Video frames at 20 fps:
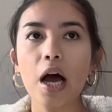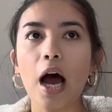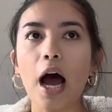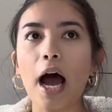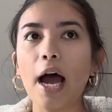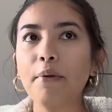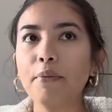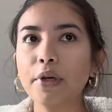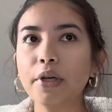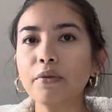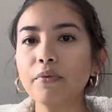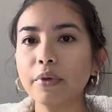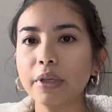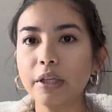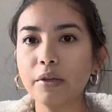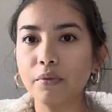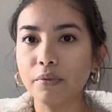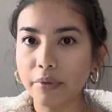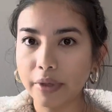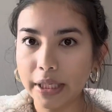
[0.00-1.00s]
I wouldn't
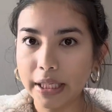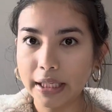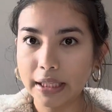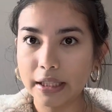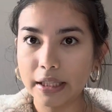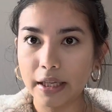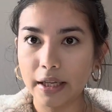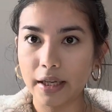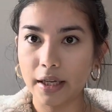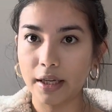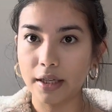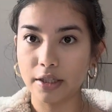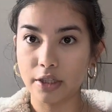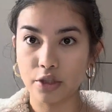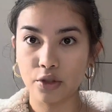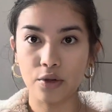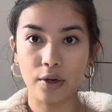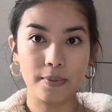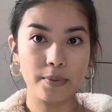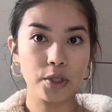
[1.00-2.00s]
really read the
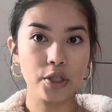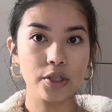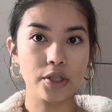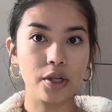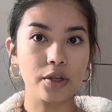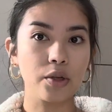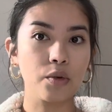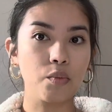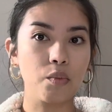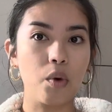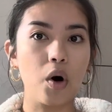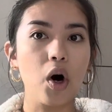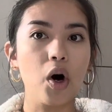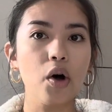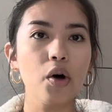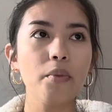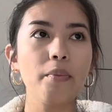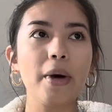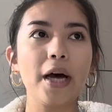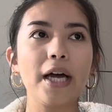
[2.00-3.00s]
descriptions on the
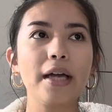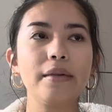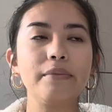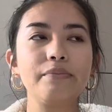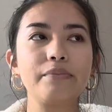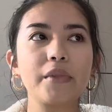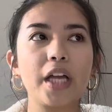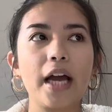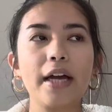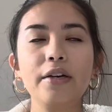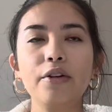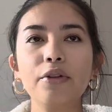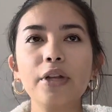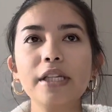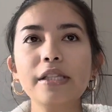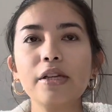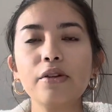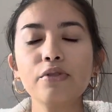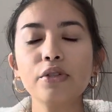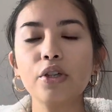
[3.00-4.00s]
wall. But I know
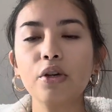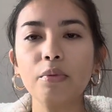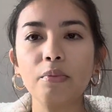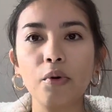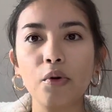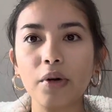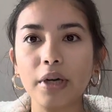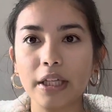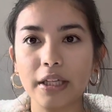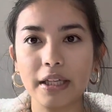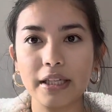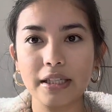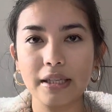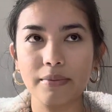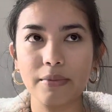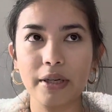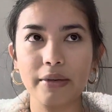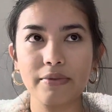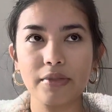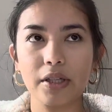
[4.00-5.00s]
that sounds so boring, like
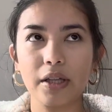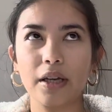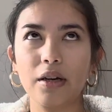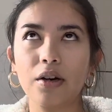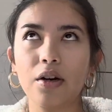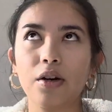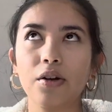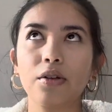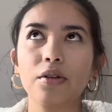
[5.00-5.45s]
sometimes like, oh,